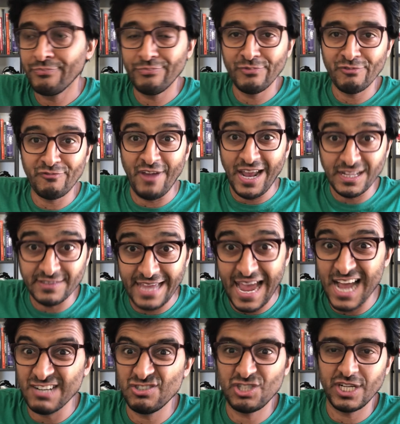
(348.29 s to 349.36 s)
failed
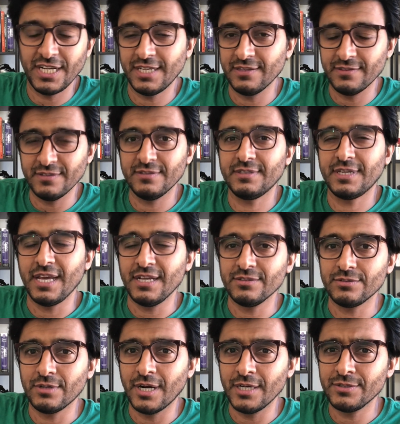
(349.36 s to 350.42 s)
handshake in this case, right?